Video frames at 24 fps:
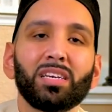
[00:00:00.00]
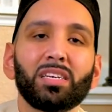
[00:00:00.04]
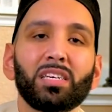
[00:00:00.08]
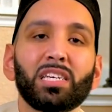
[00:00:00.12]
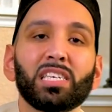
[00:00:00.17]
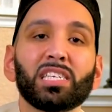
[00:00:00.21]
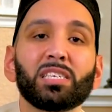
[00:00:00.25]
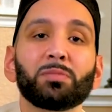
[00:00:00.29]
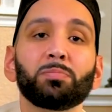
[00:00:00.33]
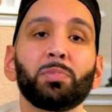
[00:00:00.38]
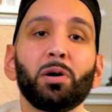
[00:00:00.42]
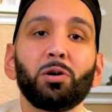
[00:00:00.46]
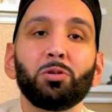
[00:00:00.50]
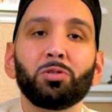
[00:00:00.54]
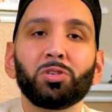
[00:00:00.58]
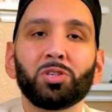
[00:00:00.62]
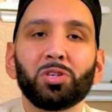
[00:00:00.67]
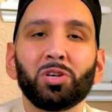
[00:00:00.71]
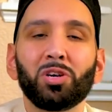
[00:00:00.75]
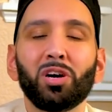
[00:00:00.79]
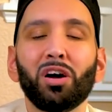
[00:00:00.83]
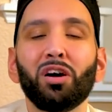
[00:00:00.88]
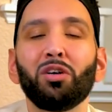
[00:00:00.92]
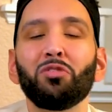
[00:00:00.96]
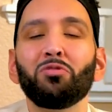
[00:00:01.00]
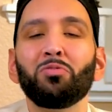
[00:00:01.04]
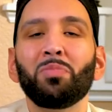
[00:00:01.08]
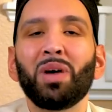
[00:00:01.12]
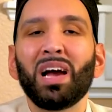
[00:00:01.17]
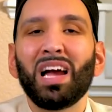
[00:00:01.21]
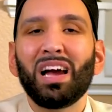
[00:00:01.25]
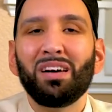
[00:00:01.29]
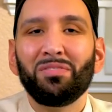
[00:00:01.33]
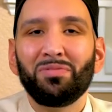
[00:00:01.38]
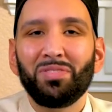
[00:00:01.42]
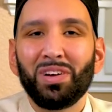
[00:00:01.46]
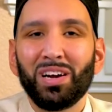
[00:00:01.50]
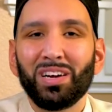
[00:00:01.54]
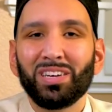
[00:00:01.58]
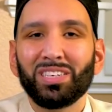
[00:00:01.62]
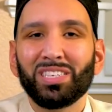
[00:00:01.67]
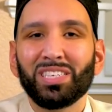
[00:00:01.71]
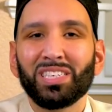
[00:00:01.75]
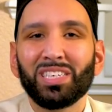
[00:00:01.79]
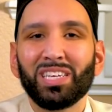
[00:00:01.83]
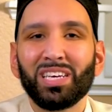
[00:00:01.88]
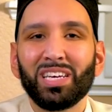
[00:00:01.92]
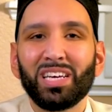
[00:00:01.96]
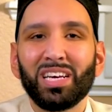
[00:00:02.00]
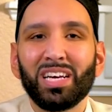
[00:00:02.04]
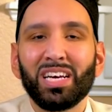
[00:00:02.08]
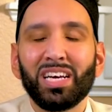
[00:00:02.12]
disposer of my affairs.